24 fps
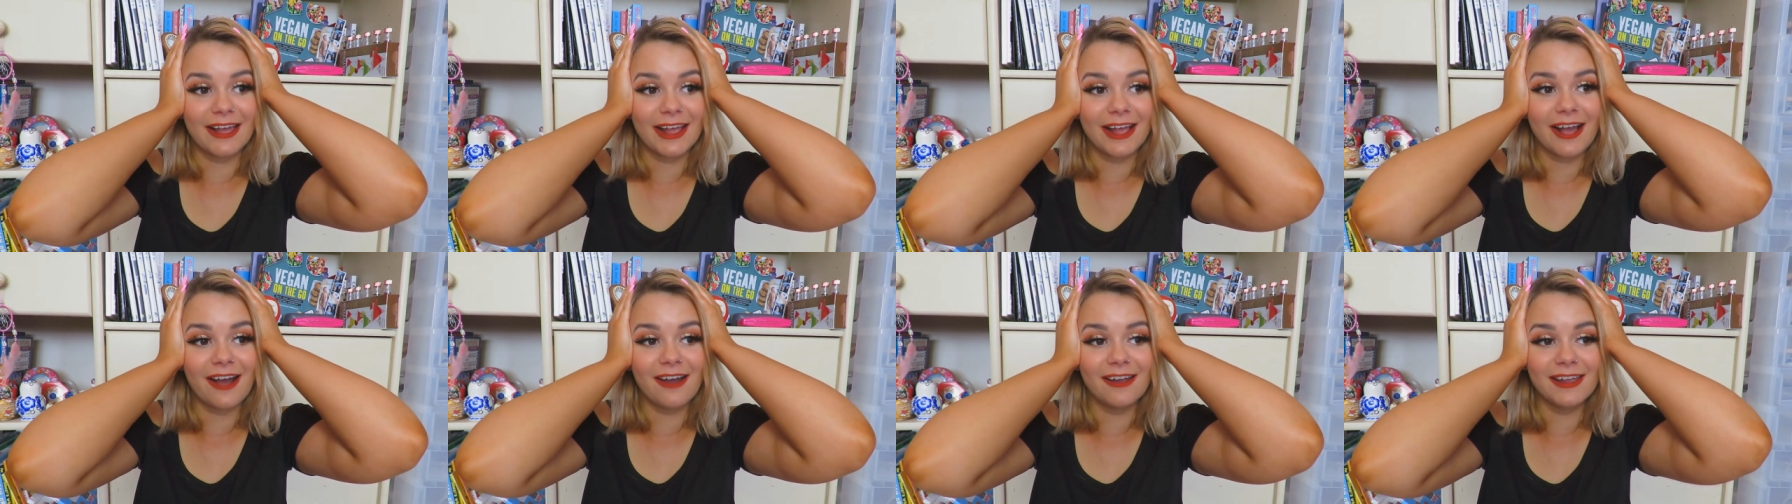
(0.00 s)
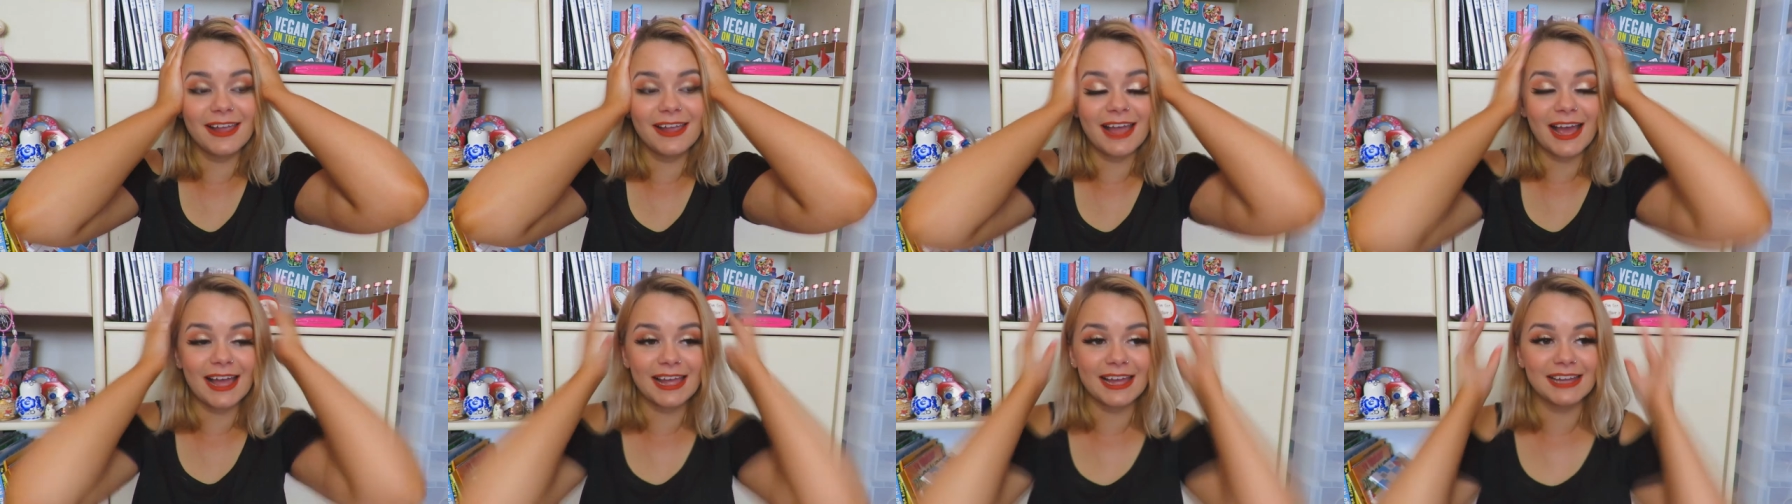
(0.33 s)
Like,
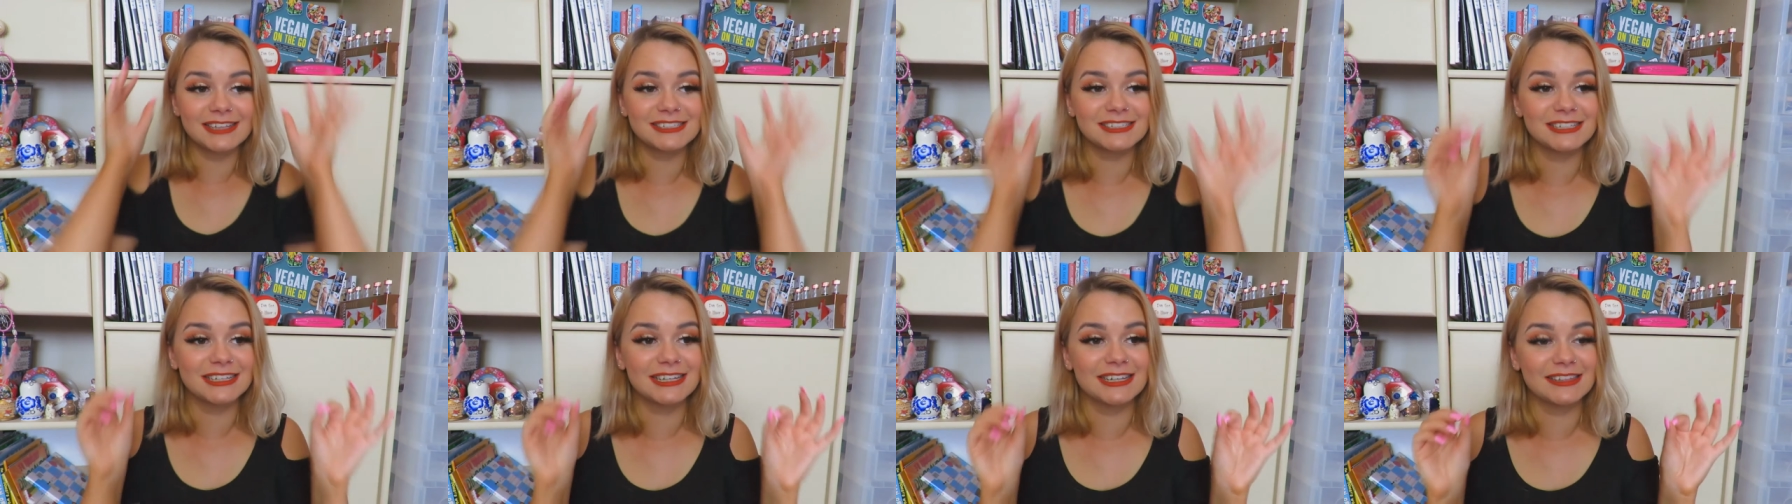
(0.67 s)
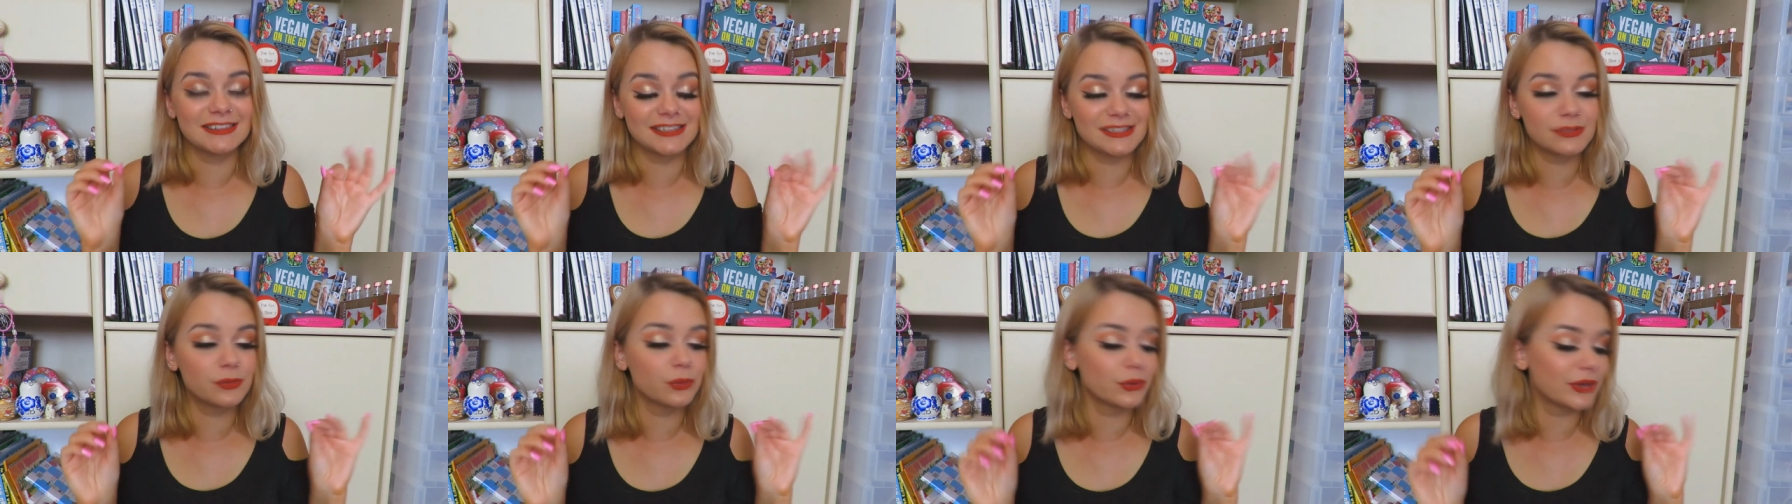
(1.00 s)
I, I actually,
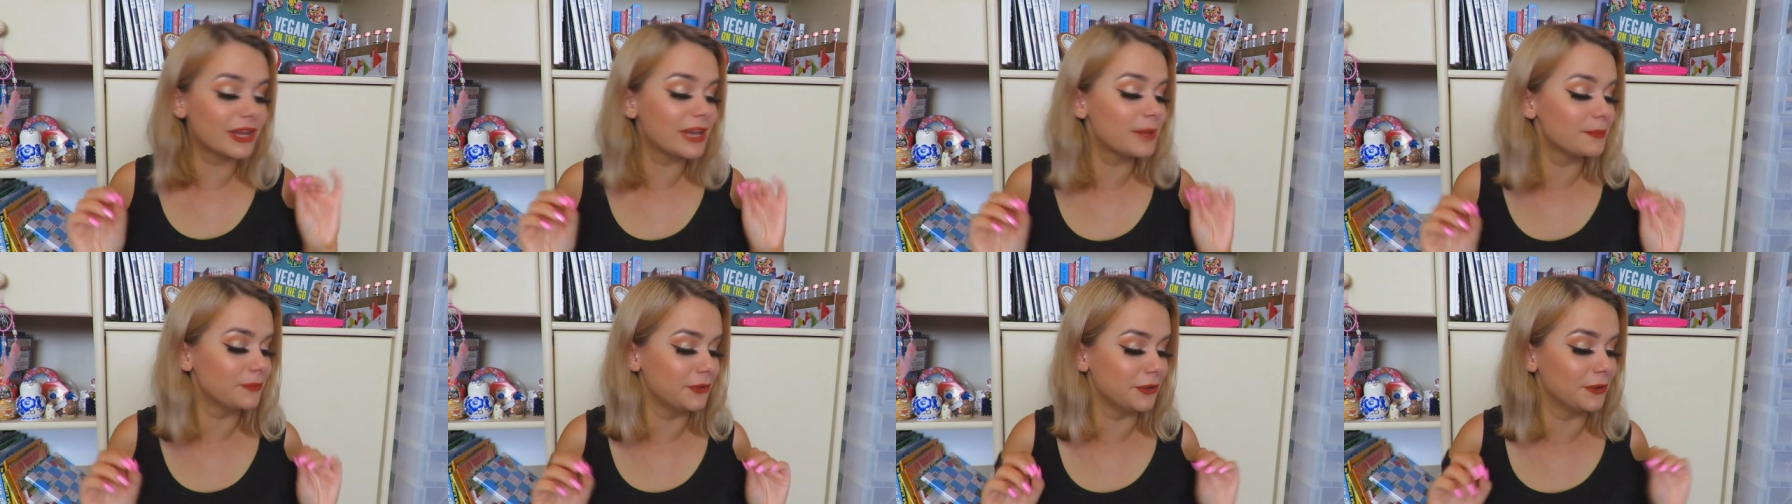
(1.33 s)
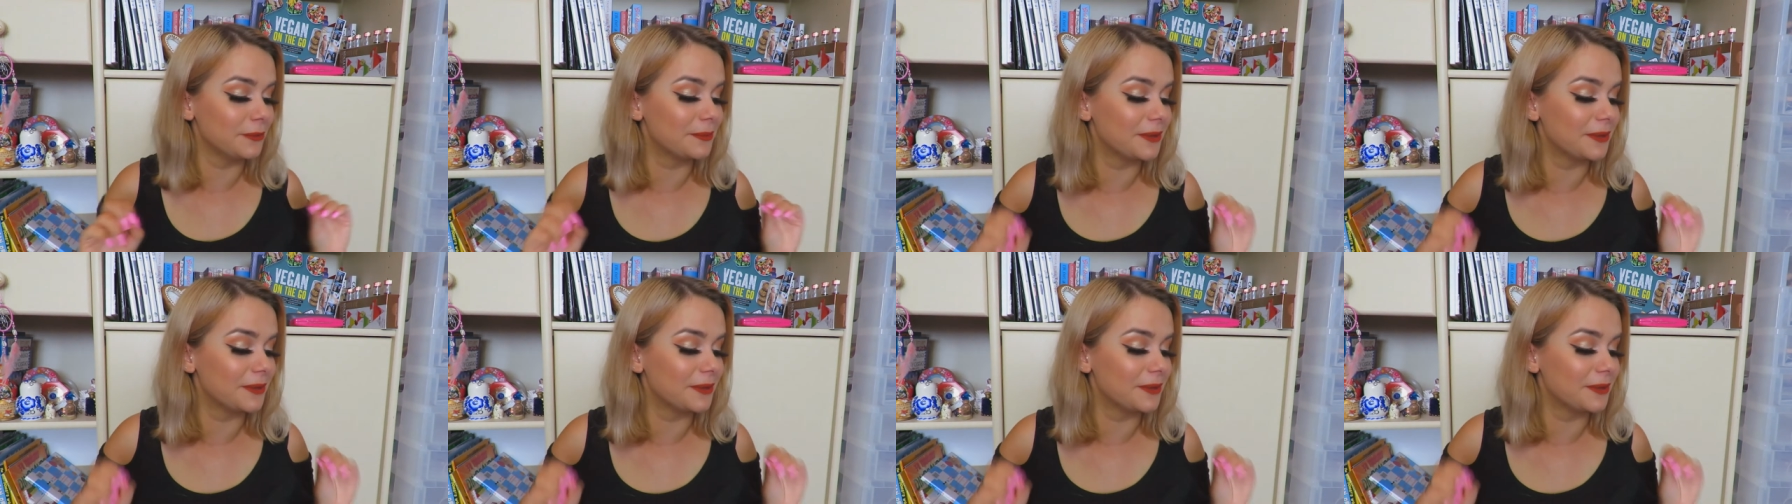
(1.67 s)
this will keep me